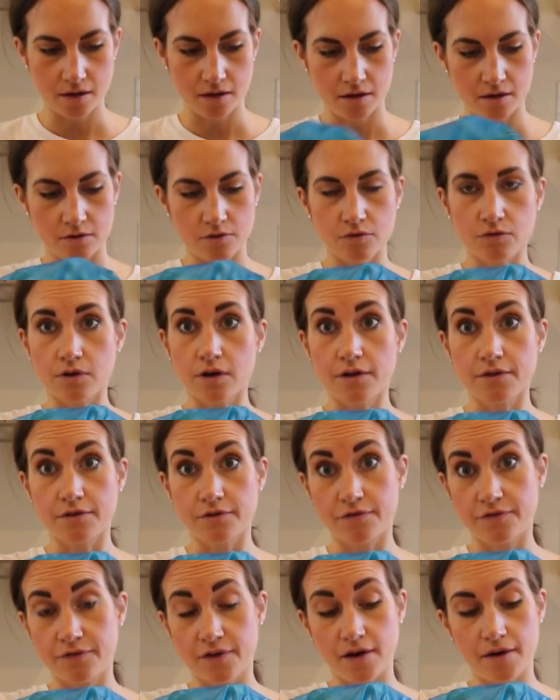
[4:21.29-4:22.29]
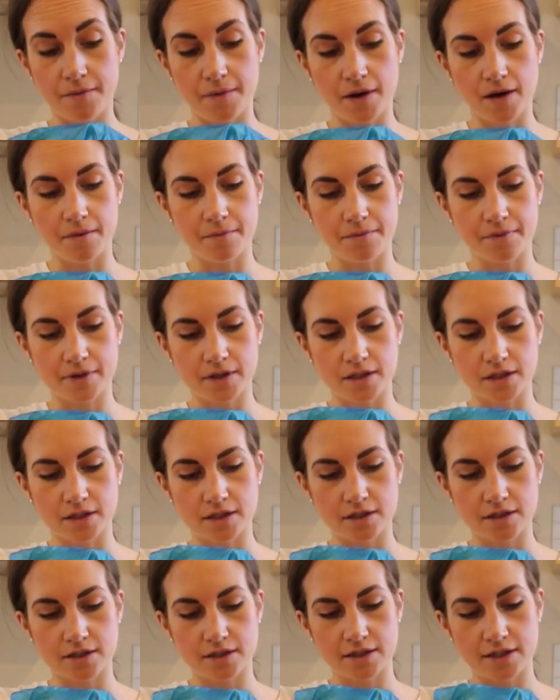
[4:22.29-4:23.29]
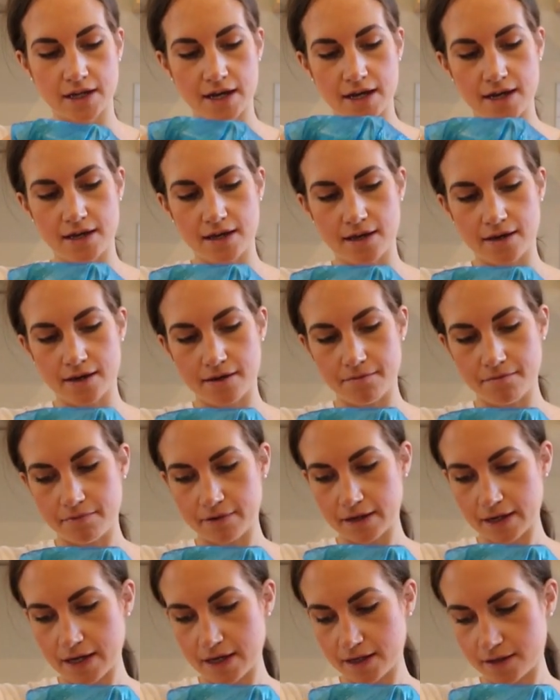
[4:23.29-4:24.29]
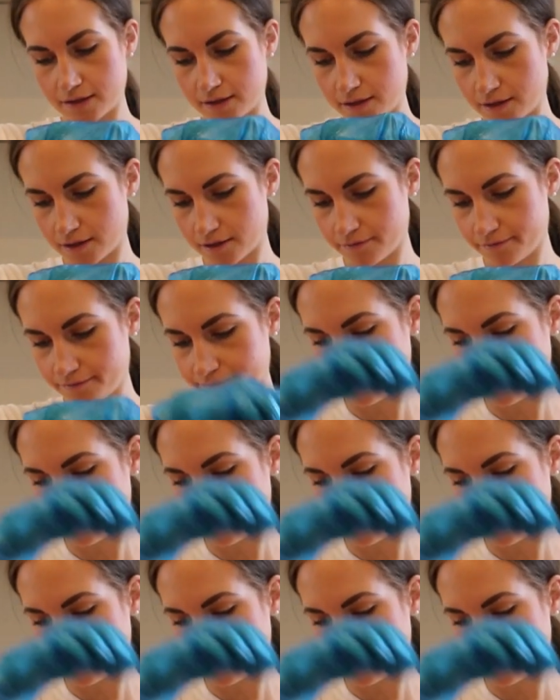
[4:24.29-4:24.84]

it's all going to firm up and stay in place.